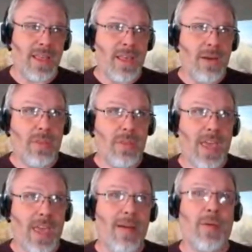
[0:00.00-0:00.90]
when they
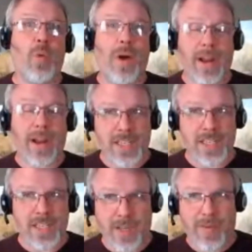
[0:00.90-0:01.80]
came out with a wireless
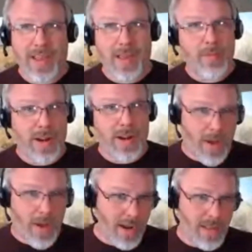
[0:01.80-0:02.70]
system, I upgraded to
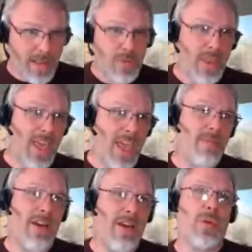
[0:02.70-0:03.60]
wireless. When they came
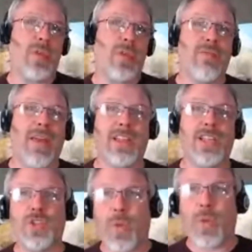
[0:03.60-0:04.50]
out with the Advanced
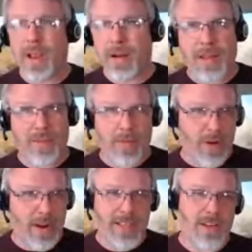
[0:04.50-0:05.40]
Squared, I've
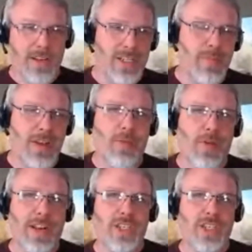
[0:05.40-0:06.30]
upgraded. You know, it's been
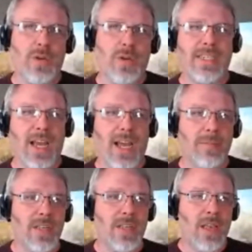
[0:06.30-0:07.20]
upgraded two or three
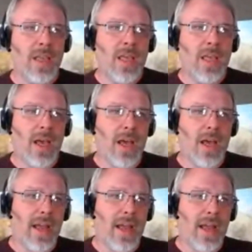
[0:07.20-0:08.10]
times.
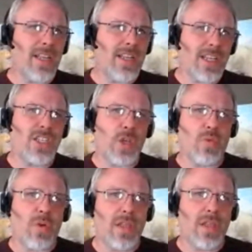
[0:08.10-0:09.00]
and it, it still
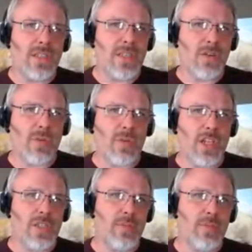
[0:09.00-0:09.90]
runs still
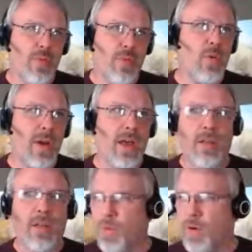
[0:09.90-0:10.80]
runs pretty well
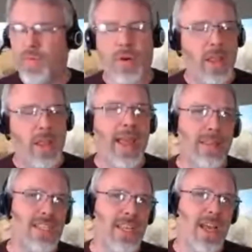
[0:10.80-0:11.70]
for, for a layout
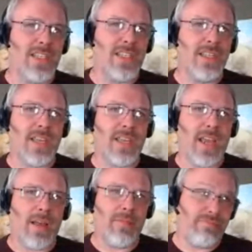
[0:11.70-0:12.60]
this size and N
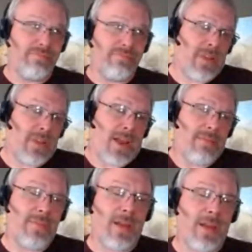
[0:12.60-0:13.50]
scale. I'm I'm
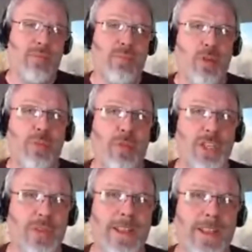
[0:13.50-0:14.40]
I'm pretty pleased with it.